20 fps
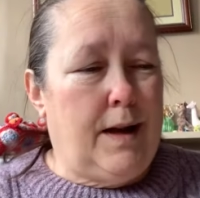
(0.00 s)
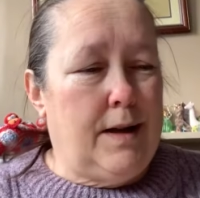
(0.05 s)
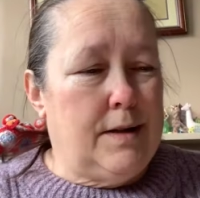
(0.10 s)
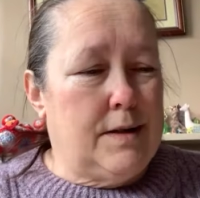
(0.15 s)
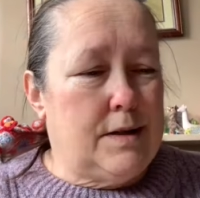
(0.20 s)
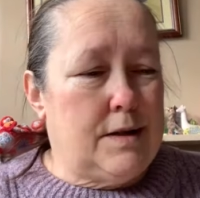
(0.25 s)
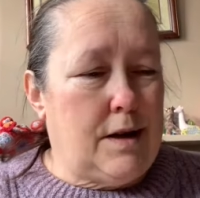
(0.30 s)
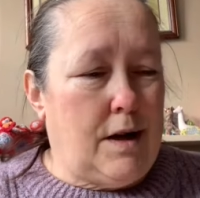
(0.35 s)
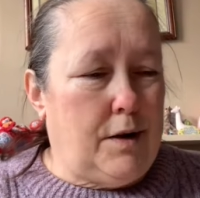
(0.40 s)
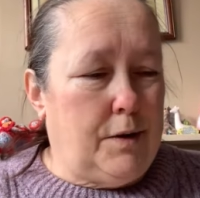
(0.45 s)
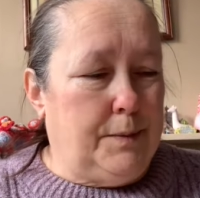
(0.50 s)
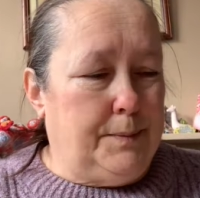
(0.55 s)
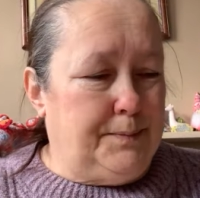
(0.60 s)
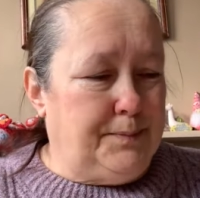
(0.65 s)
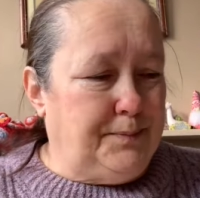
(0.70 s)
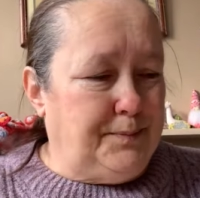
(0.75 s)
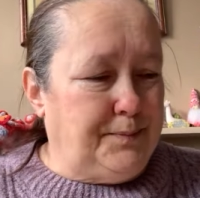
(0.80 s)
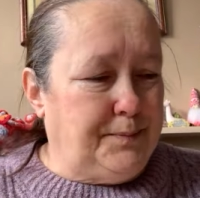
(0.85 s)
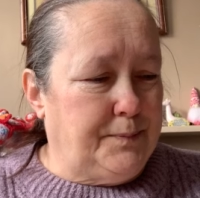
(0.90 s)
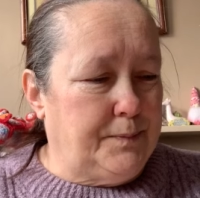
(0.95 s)
So,
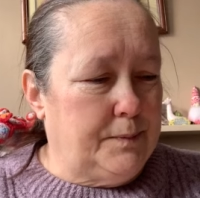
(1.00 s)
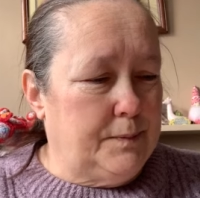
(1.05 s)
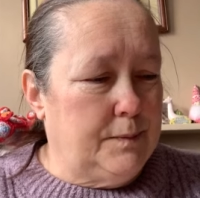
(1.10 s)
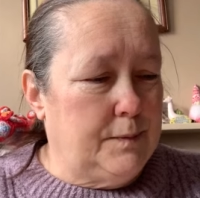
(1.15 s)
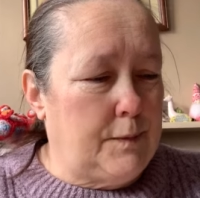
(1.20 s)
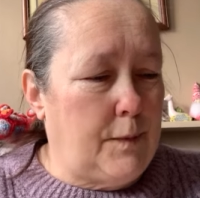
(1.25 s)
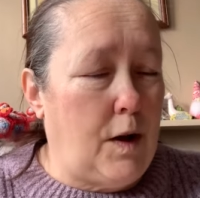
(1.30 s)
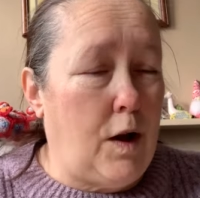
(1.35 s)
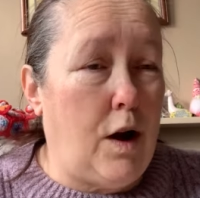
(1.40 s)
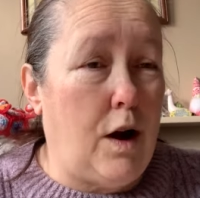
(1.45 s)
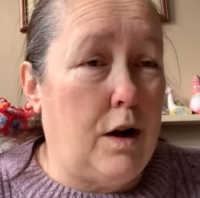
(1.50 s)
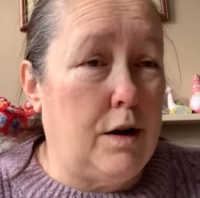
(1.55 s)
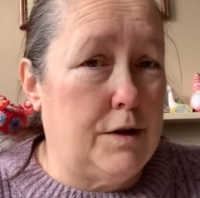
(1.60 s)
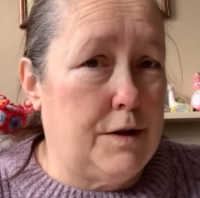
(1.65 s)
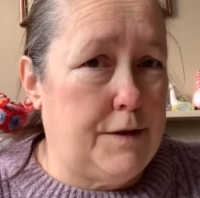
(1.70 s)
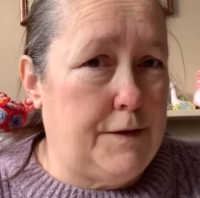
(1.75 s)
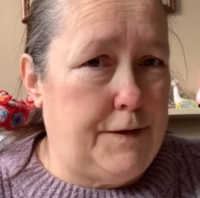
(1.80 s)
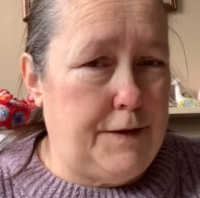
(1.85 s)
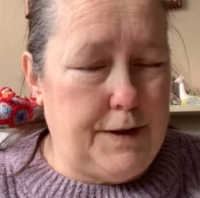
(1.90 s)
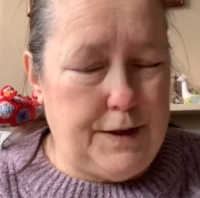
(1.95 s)
on
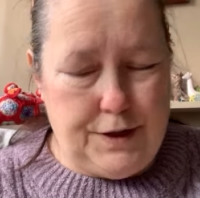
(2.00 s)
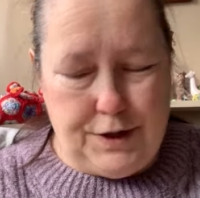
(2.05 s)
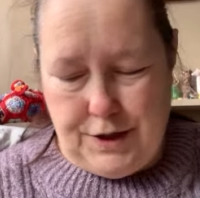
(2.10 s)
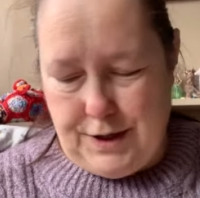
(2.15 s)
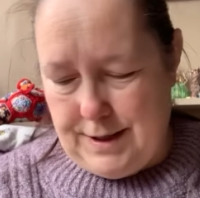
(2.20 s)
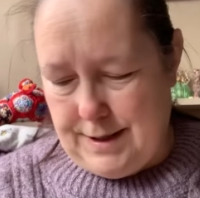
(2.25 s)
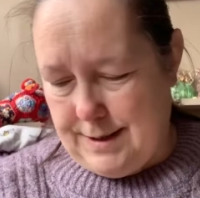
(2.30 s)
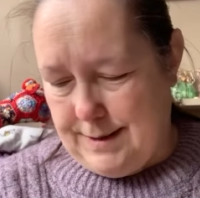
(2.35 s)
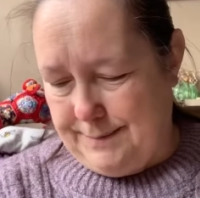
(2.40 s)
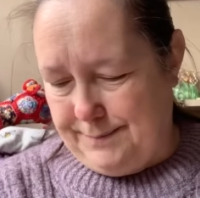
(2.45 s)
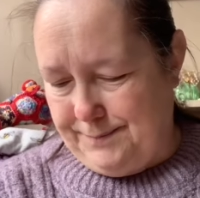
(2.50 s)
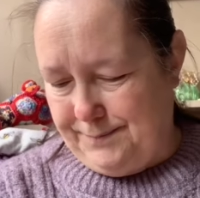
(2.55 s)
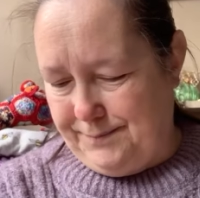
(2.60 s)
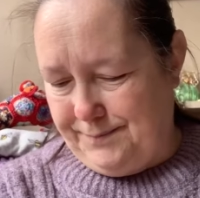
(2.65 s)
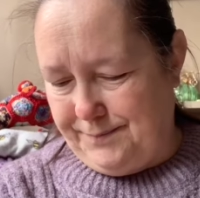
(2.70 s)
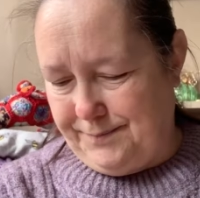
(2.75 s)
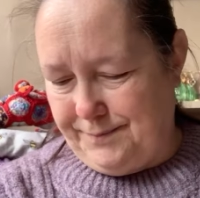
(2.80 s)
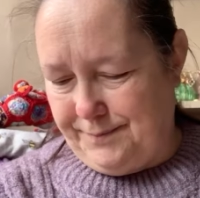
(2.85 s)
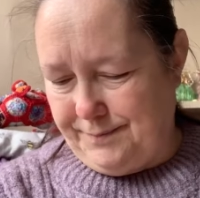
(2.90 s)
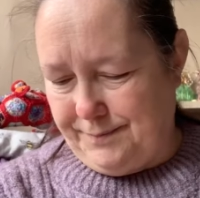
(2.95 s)
to finishes.
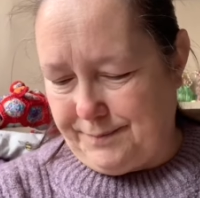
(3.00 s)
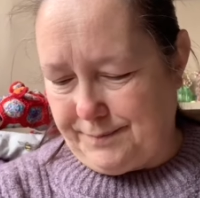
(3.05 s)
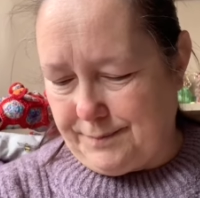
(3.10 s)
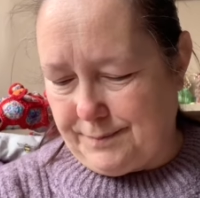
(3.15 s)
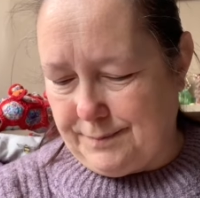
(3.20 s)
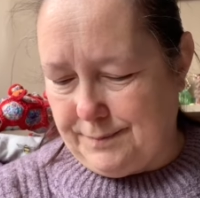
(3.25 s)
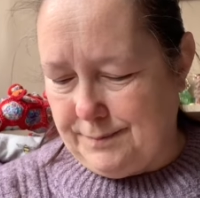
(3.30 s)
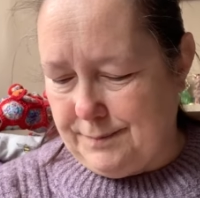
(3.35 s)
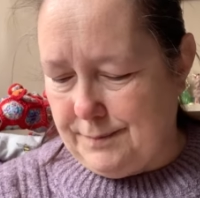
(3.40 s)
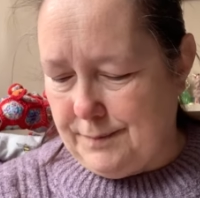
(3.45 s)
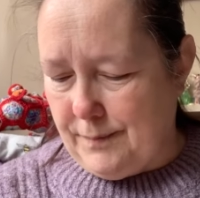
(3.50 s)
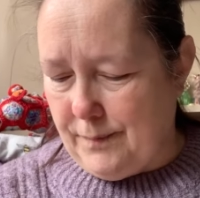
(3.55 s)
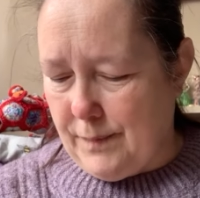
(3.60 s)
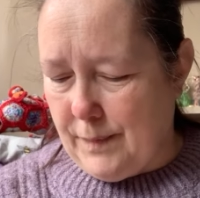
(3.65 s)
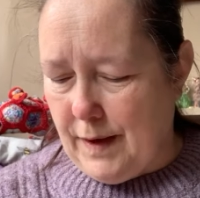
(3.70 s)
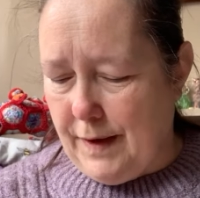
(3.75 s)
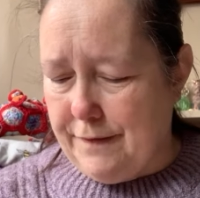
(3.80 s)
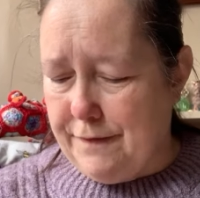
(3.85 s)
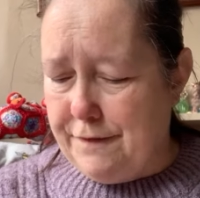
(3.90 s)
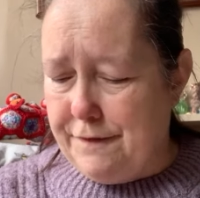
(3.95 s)

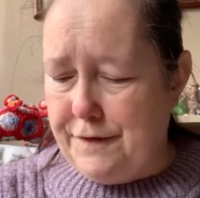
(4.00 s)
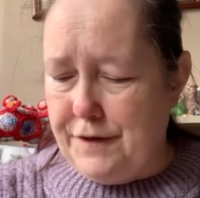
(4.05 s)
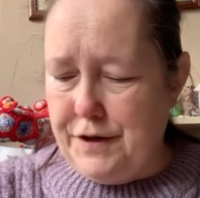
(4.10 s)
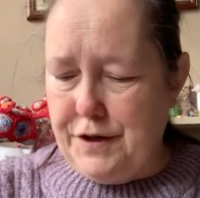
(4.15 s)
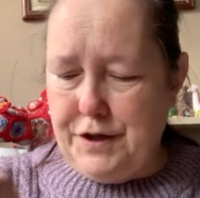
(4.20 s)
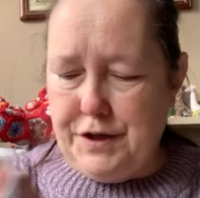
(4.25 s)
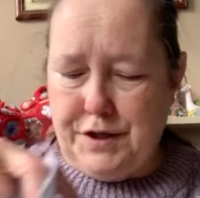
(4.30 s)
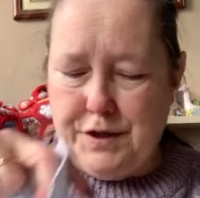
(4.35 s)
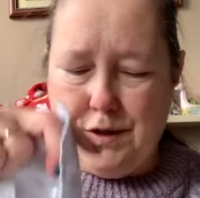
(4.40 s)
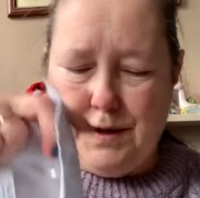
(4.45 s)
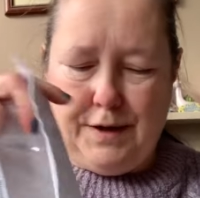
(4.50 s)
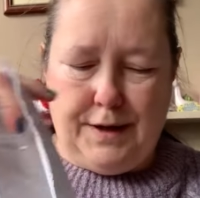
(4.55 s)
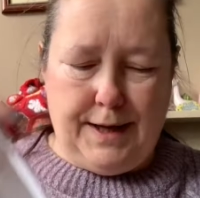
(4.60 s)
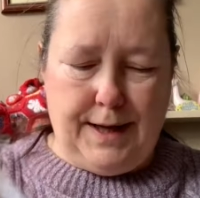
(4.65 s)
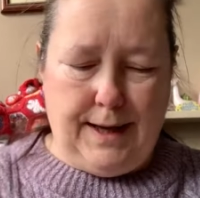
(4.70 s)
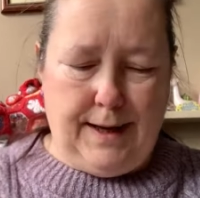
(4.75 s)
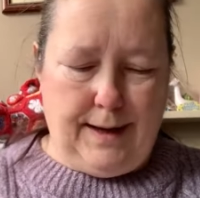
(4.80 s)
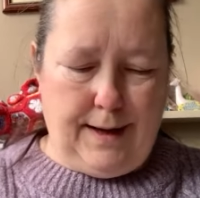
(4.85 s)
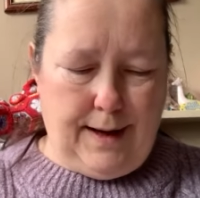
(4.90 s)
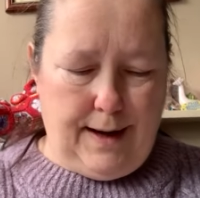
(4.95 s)
First
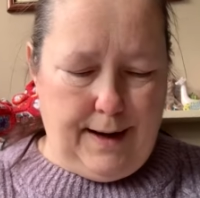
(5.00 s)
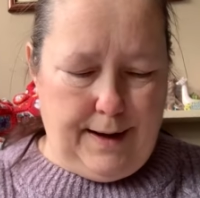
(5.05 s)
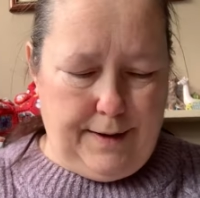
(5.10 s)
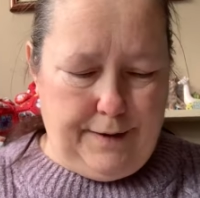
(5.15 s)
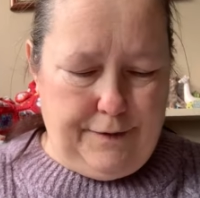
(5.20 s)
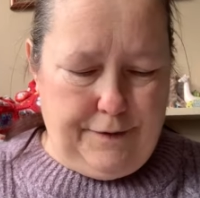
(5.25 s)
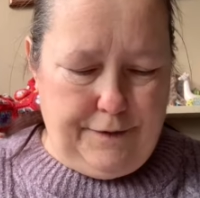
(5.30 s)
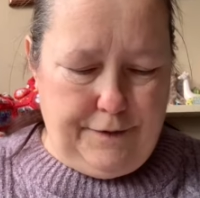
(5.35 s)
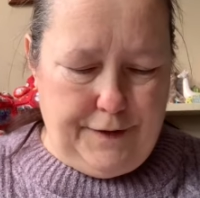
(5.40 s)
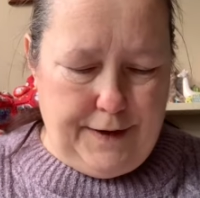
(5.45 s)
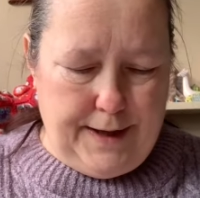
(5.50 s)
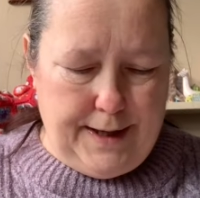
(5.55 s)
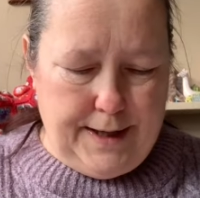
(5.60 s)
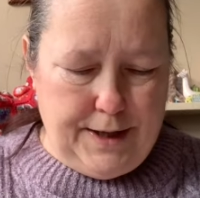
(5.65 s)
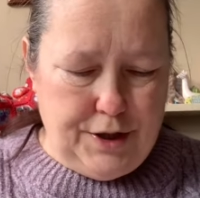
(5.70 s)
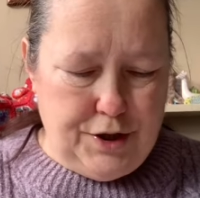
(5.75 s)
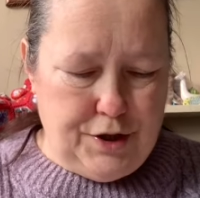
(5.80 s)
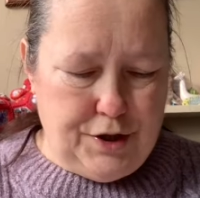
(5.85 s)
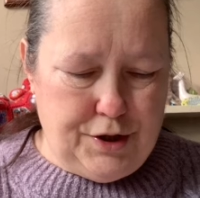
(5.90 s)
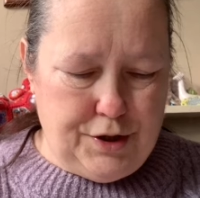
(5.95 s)
thing I
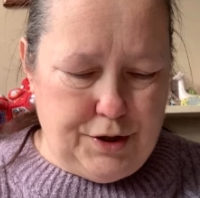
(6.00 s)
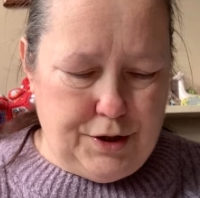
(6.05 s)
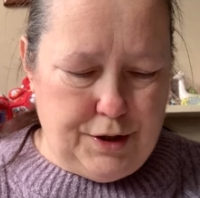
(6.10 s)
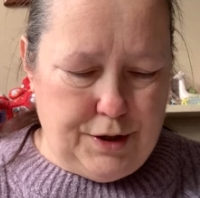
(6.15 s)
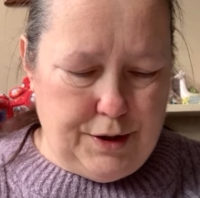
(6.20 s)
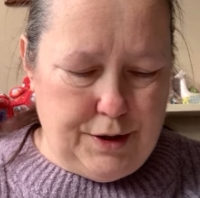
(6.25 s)
finished